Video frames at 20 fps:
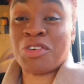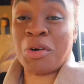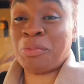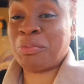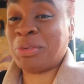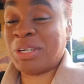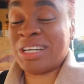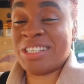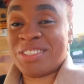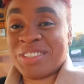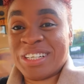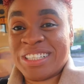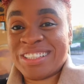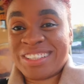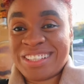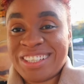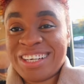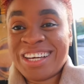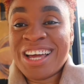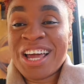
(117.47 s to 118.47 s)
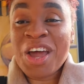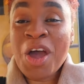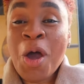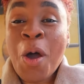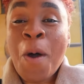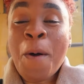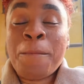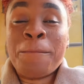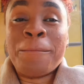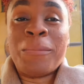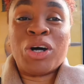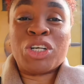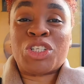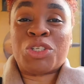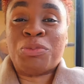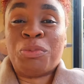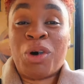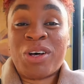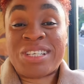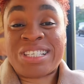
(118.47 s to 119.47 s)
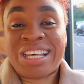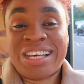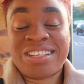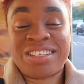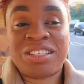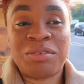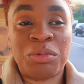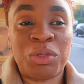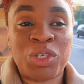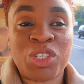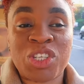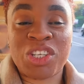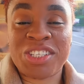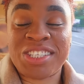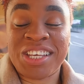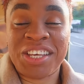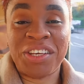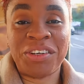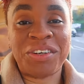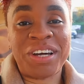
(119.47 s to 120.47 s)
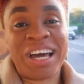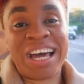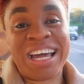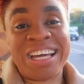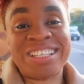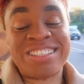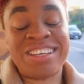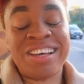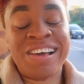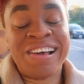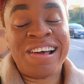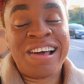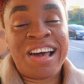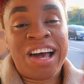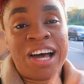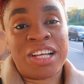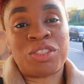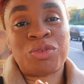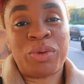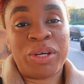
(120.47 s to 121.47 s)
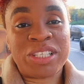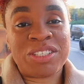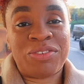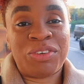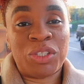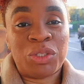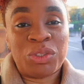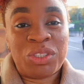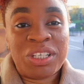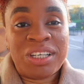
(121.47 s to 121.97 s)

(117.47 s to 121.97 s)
drop you and do anything much more sensible. So see you guys at Westfield.